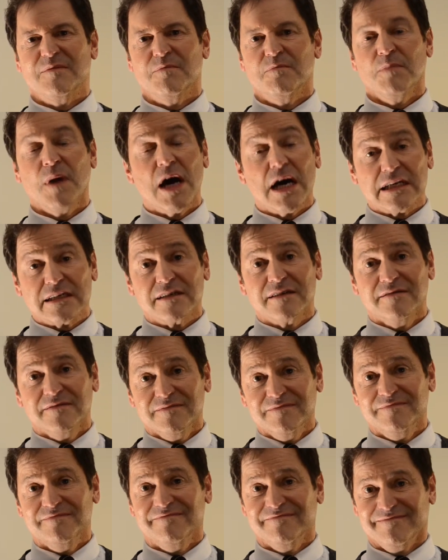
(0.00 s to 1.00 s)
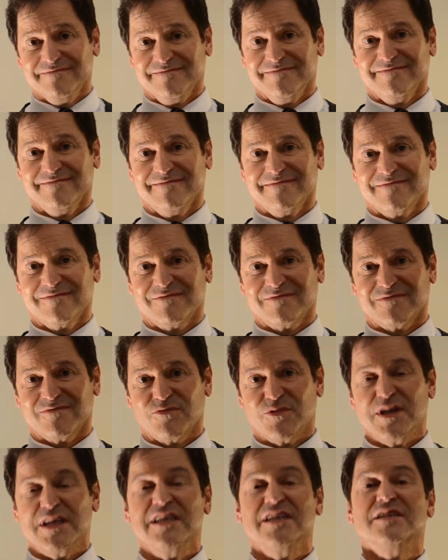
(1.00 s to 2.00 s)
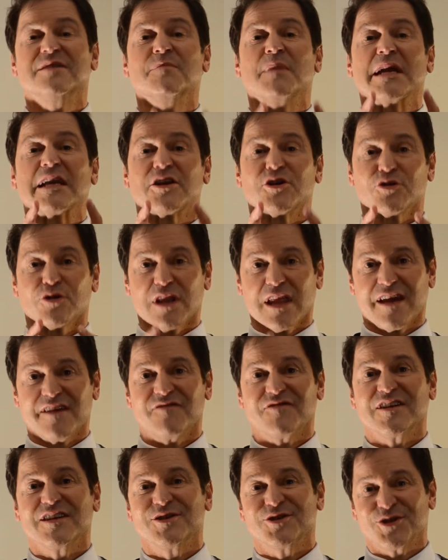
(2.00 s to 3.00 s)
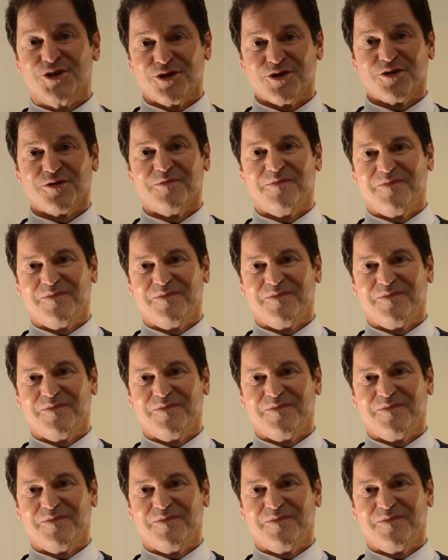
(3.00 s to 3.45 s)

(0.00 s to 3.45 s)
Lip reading: But we need to make your life easier.